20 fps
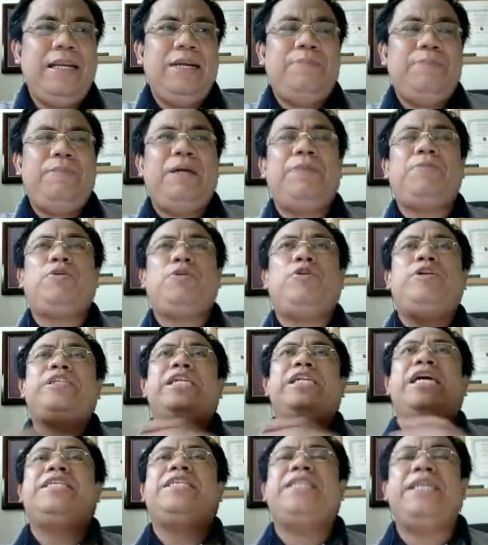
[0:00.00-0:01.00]
But of course,
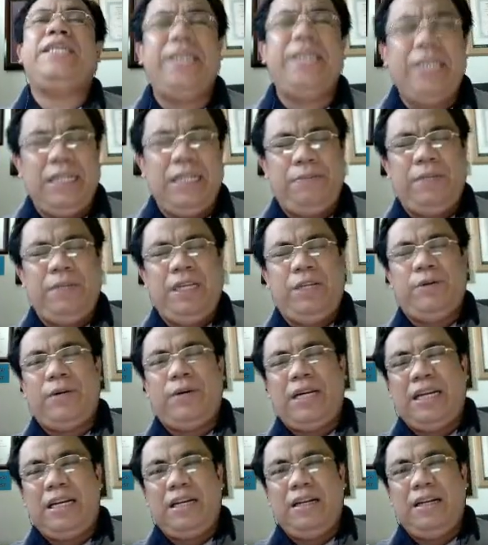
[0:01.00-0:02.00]
as an
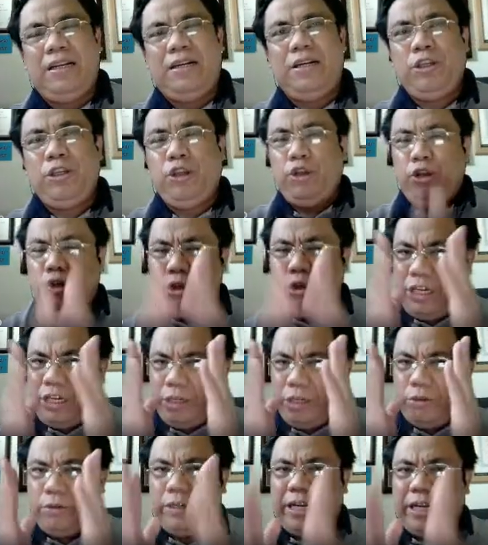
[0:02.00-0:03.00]
individual, you should
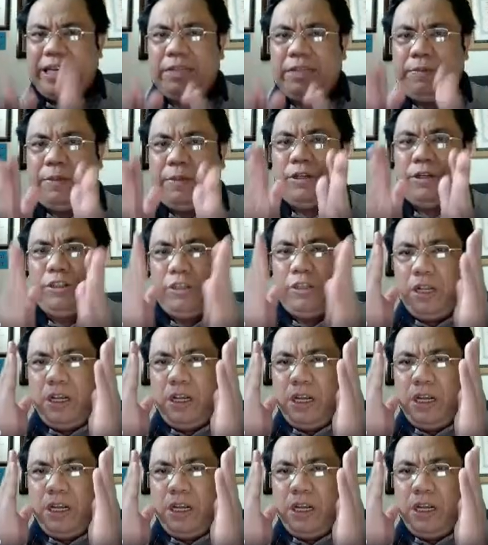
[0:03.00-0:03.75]
recognize, because